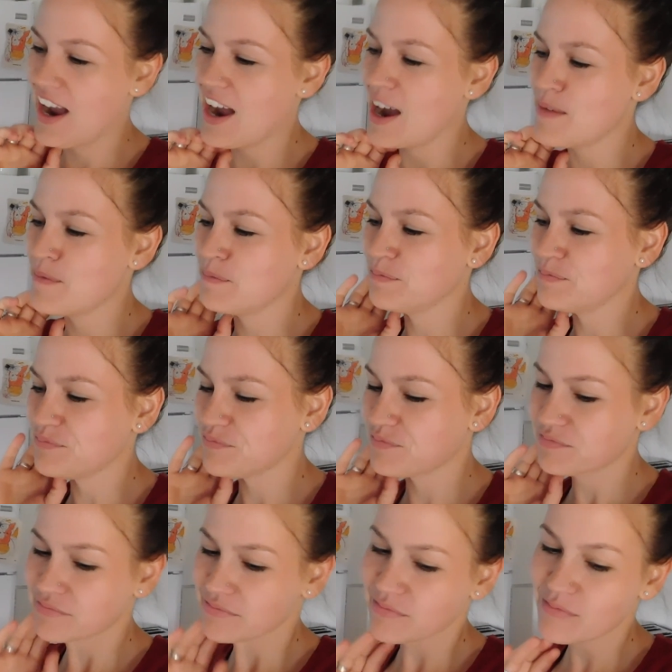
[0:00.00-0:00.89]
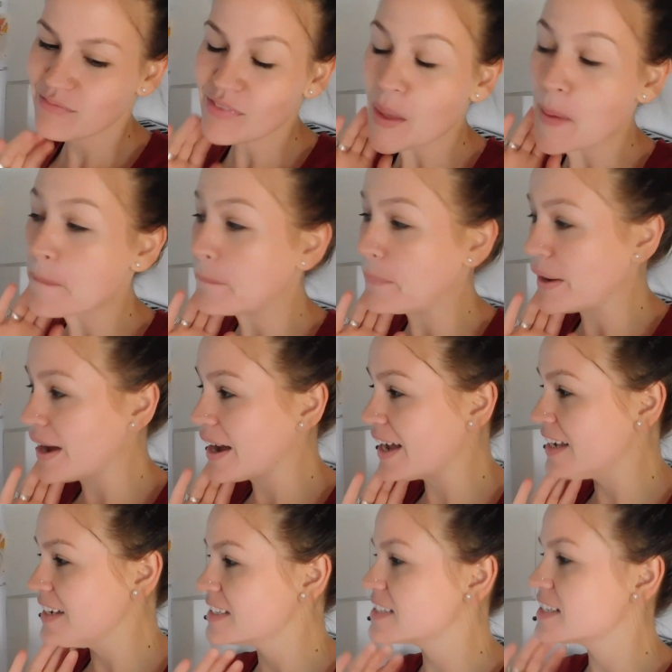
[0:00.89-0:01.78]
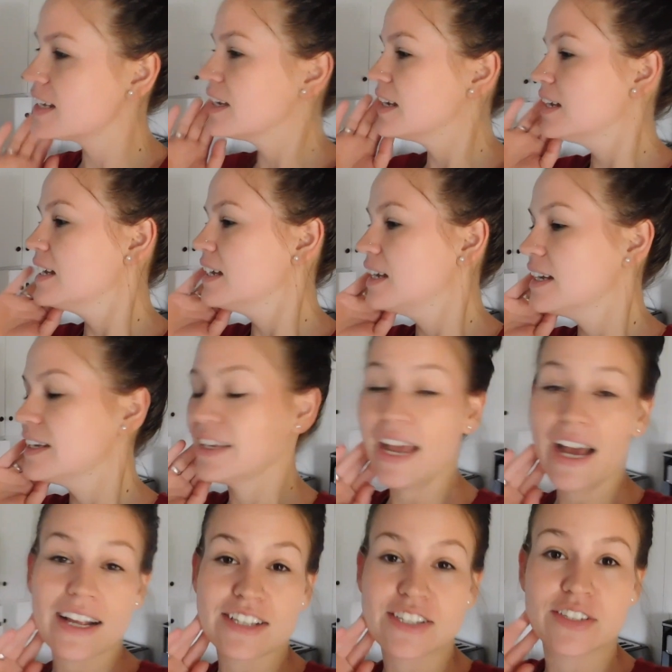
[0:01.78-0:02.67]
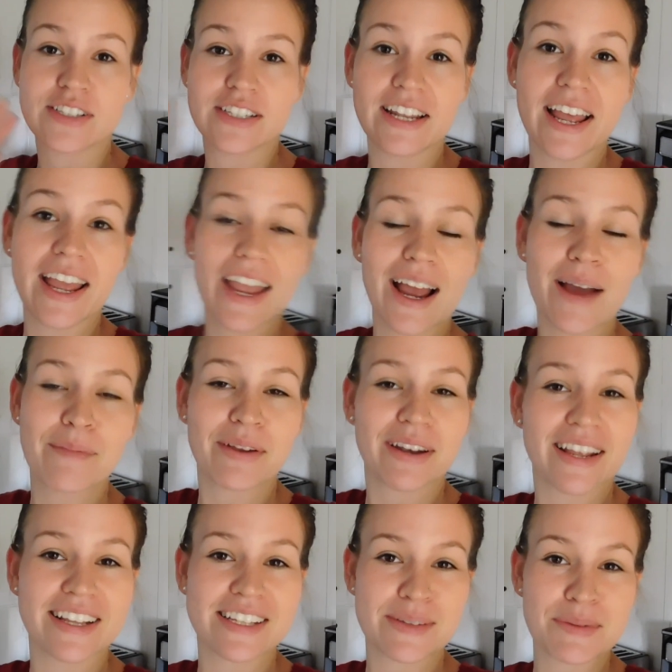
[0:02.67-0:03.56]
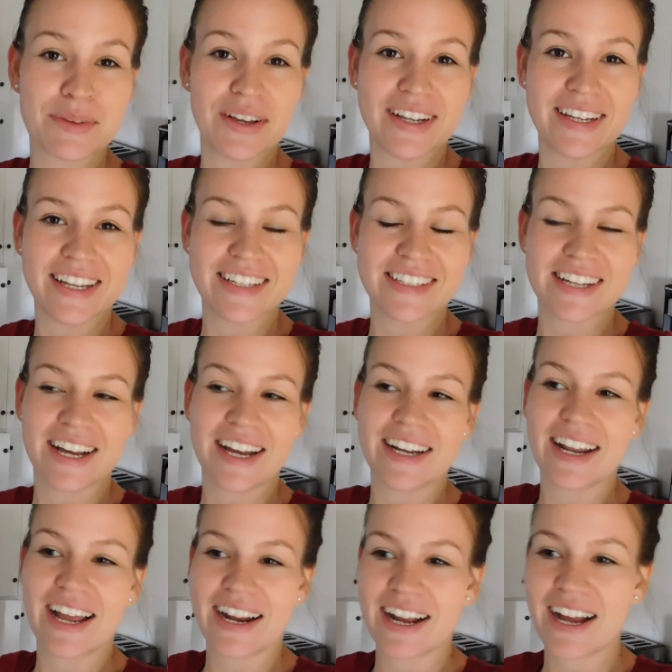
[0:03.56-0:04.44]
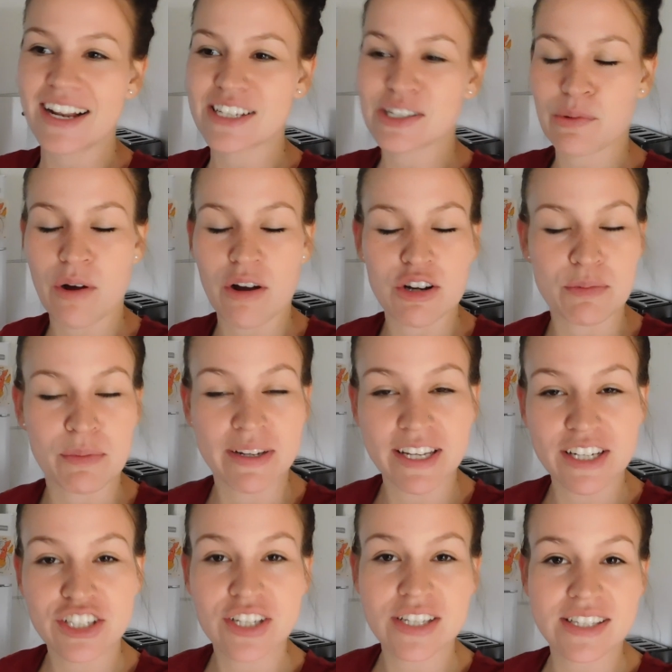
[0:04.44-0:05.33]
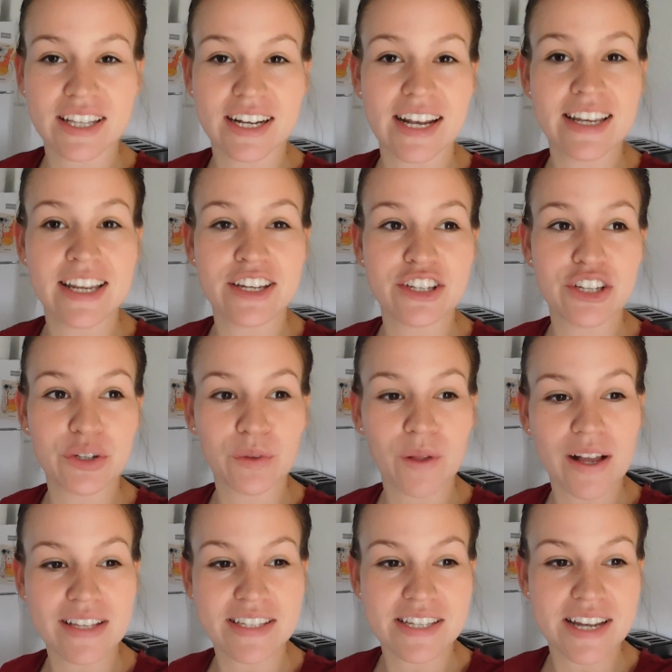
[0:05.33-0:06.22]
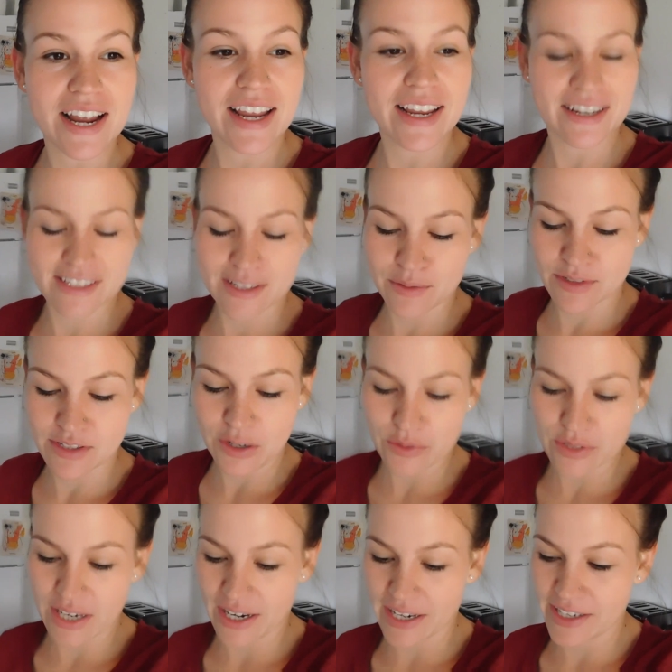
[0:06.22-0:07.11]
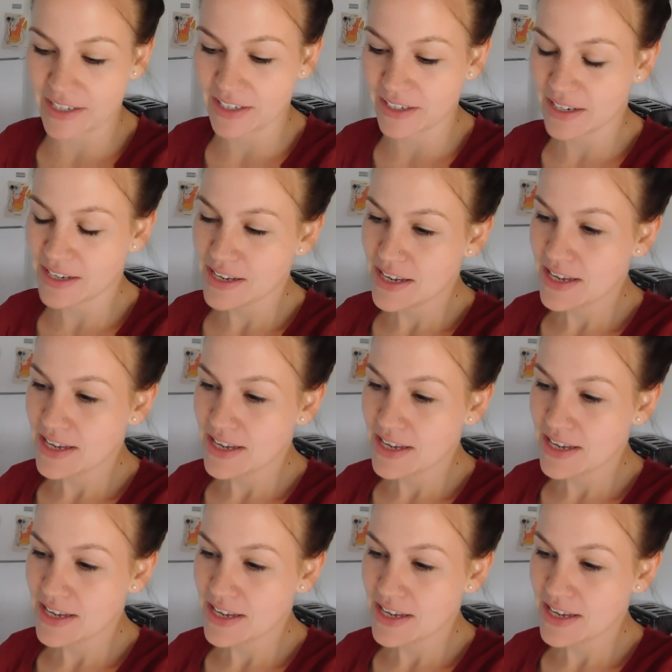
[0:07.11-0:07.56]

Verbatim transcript: Um, but yeah, so today I'm gonna get some cleaning done. I got to wash my dishes that I didn't do last night because I was so tired.